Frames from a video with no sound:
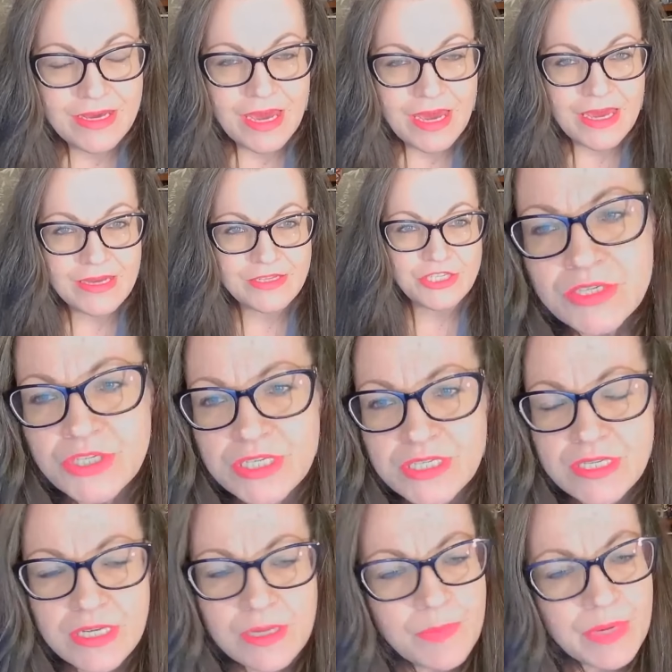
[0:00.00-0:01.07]
And she's
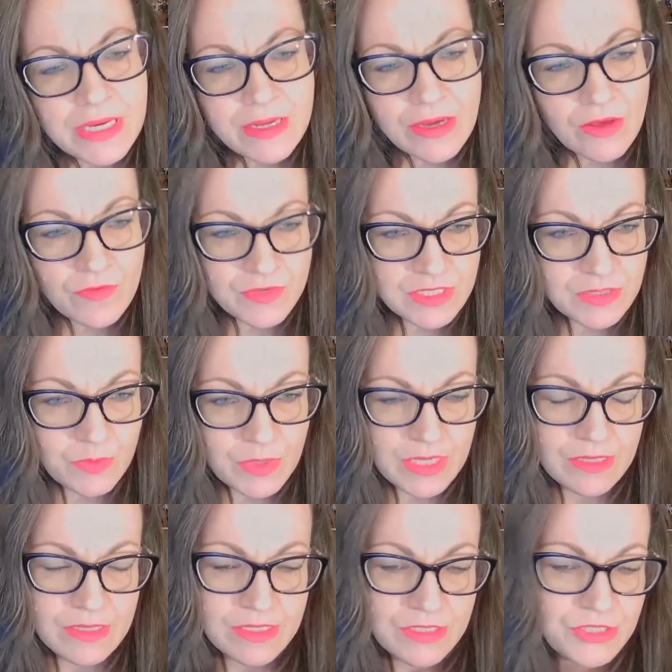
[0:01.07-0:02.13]
going to be at Elvis Week
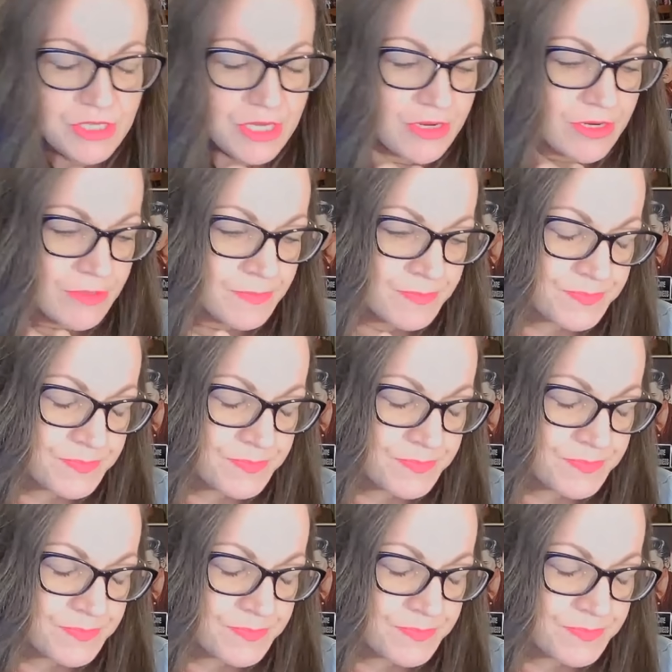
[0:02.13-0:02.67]
this year.